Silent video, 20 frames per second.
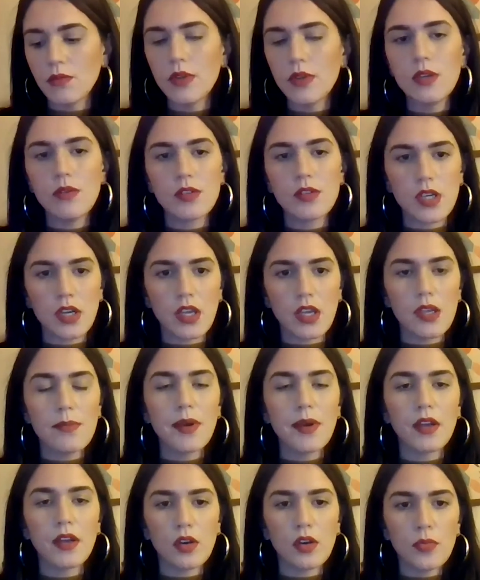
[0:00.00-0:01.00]
when you were talking
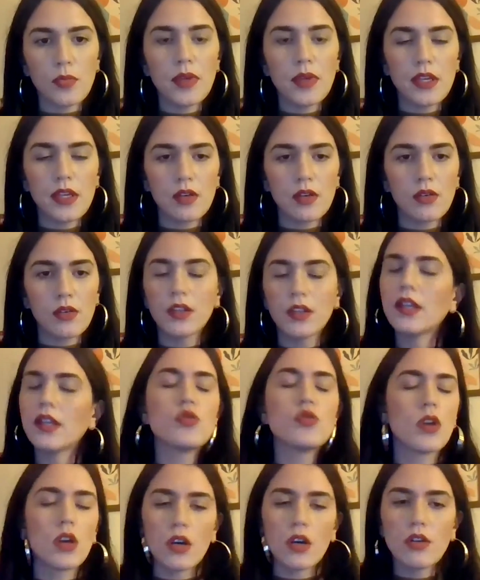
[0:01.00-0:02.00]
about opiate or
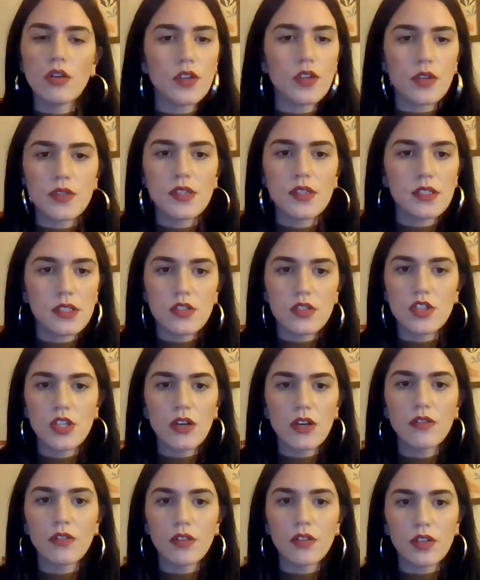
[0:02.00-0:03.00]
like drug overdoses in
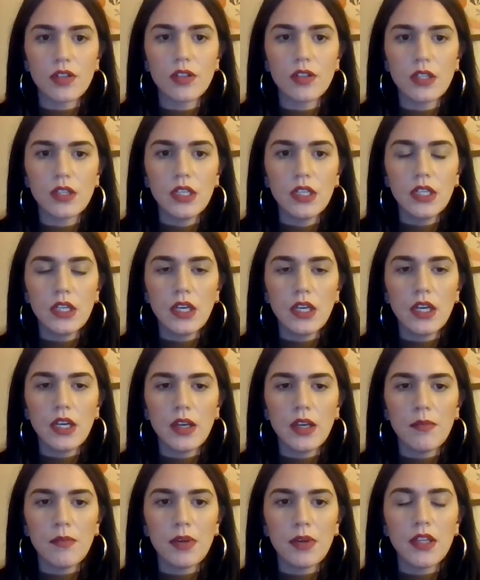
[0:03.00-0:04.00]
general,
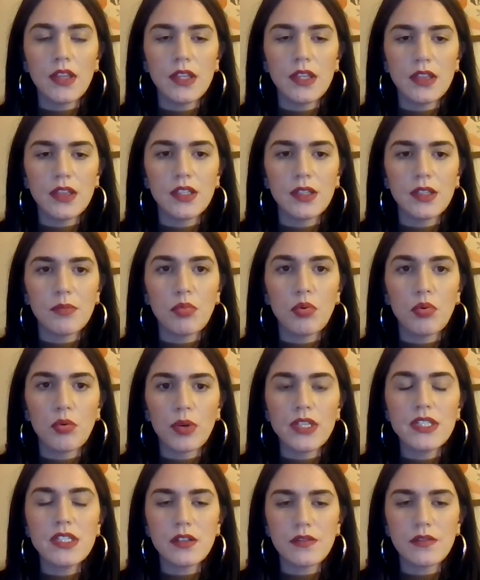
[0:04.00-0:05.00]
I think the
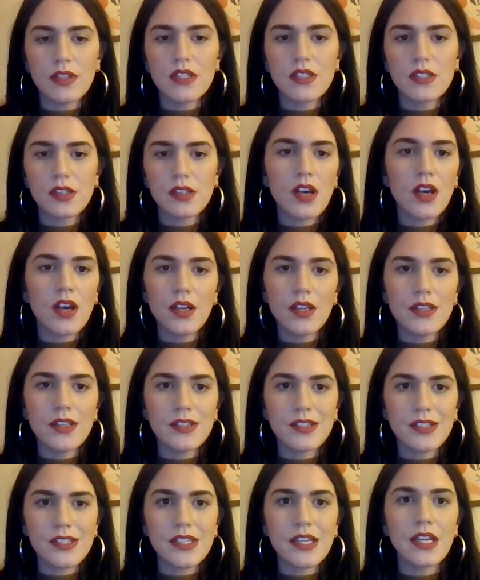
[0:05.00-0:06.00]
point of this law is to